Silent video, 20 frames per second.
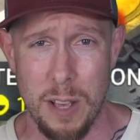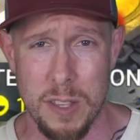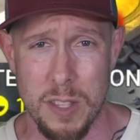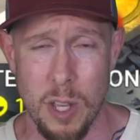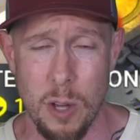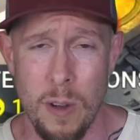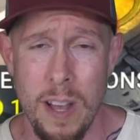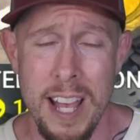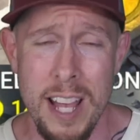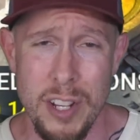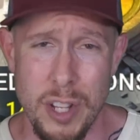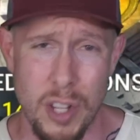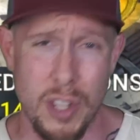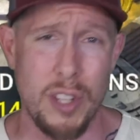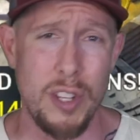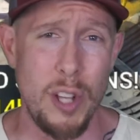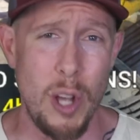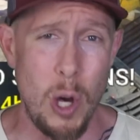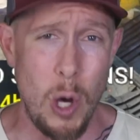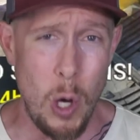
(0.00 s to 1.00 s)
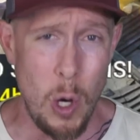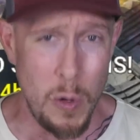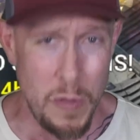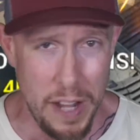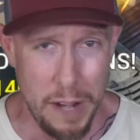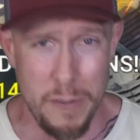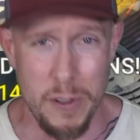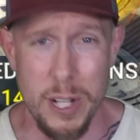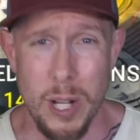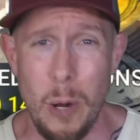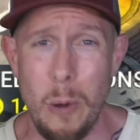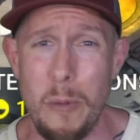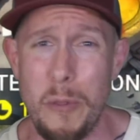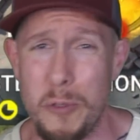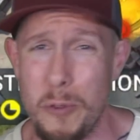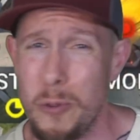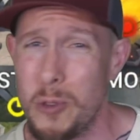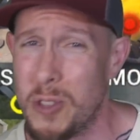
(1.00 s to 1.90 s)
So just know that if you're going through